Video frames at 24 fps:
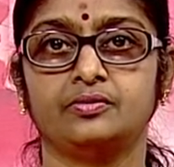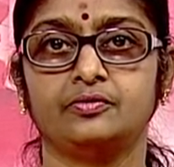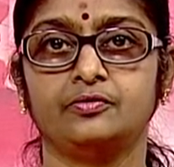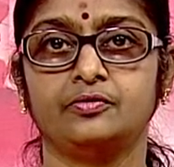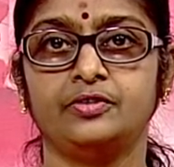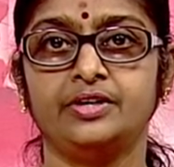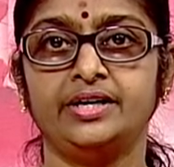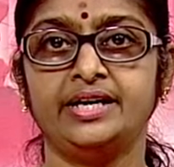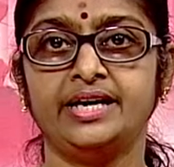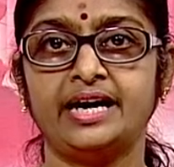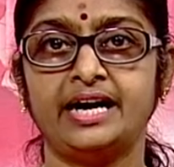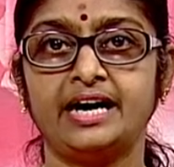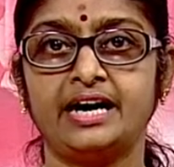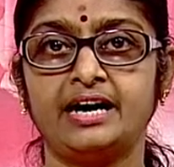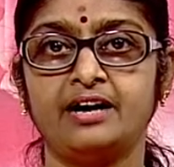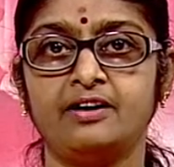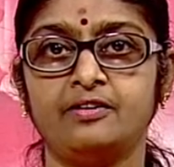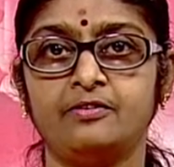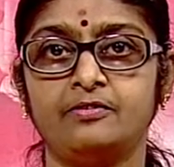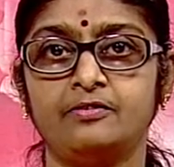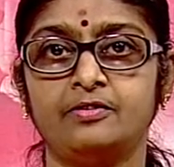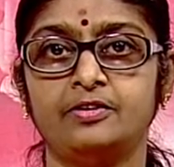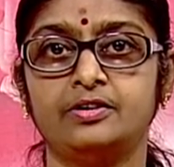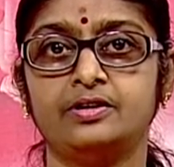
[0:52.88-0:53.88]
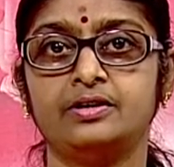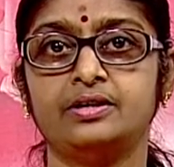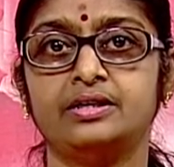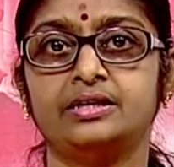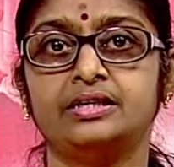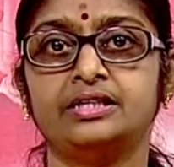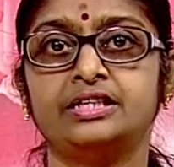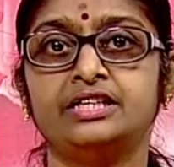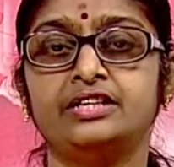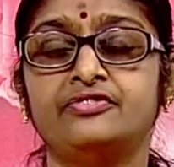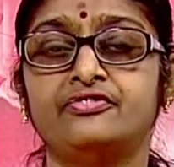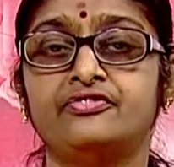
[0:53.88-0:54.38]
We have
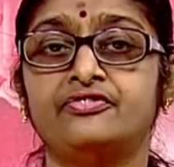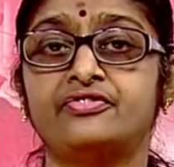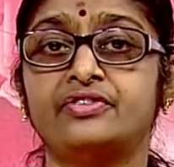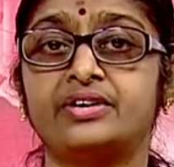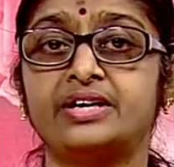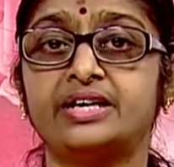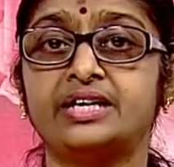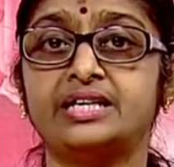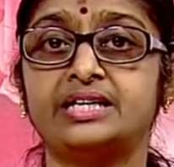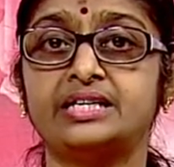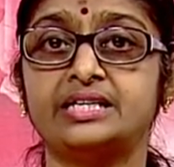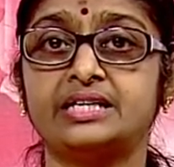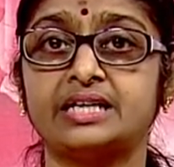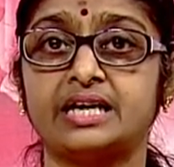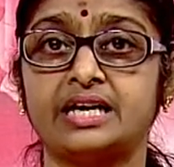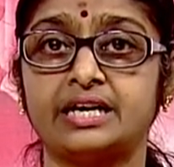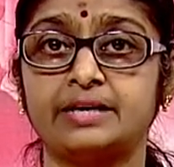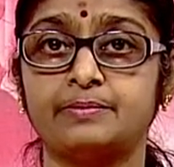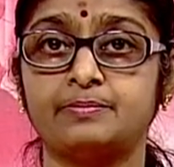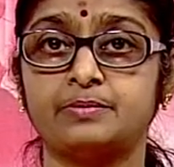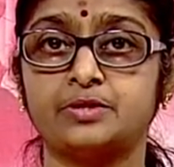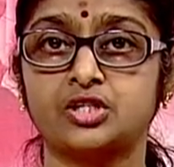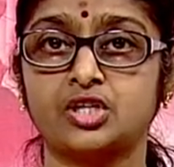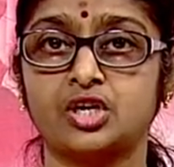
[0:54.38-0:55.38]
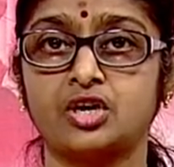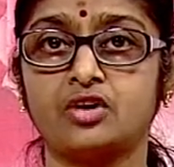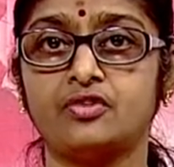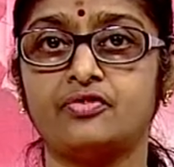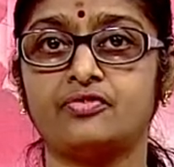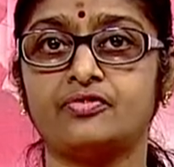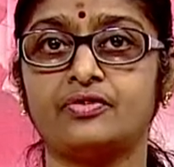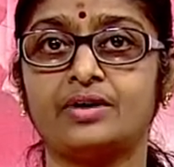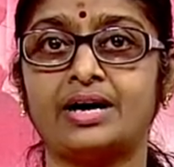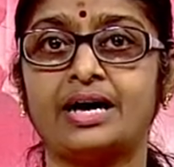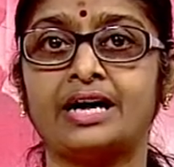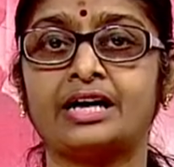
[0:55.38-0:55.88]
different types of
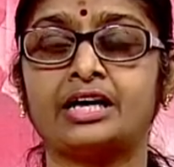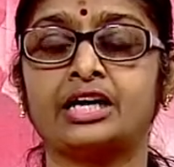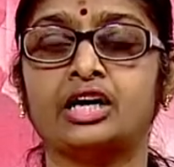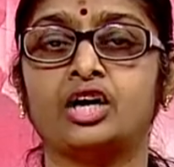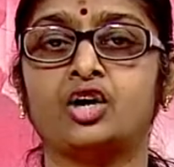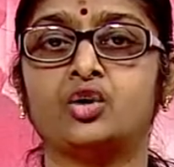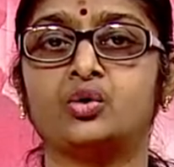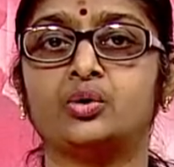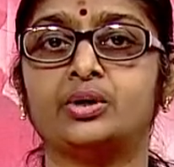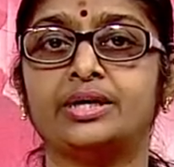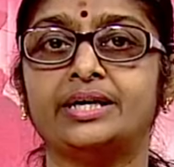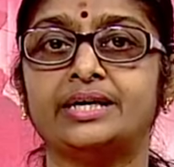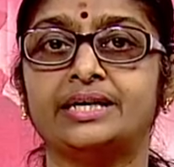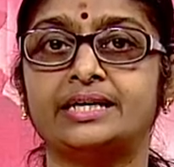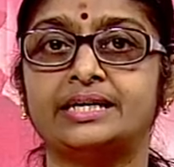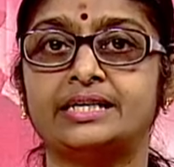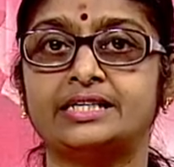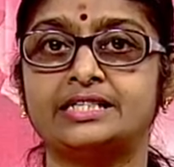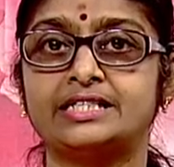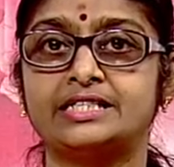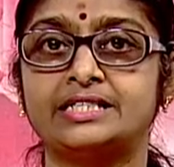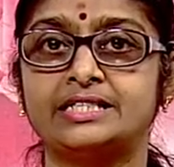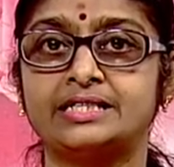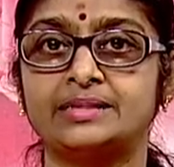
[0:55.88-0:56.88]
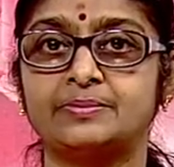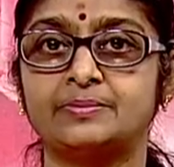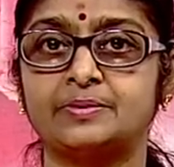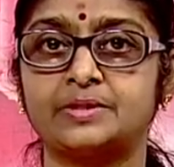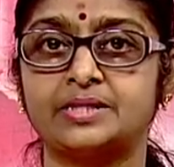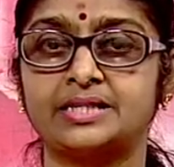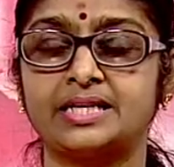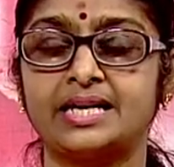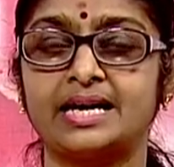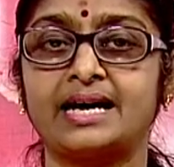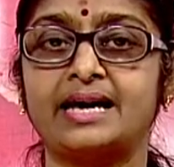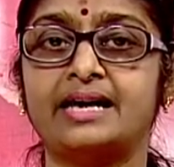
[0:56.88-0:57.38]
accounting
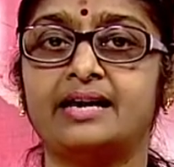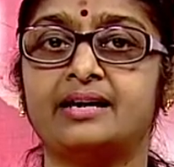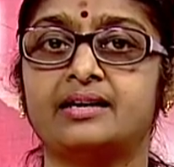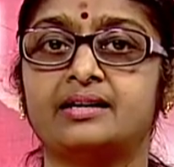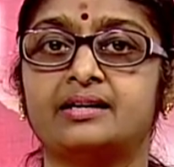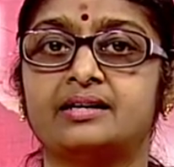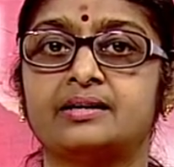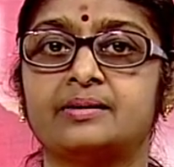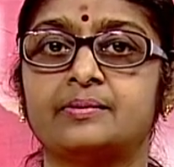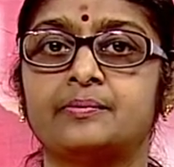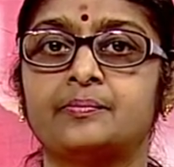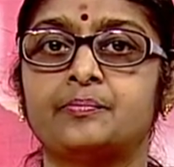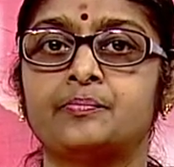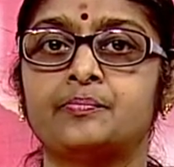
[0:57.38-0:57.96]
concepts like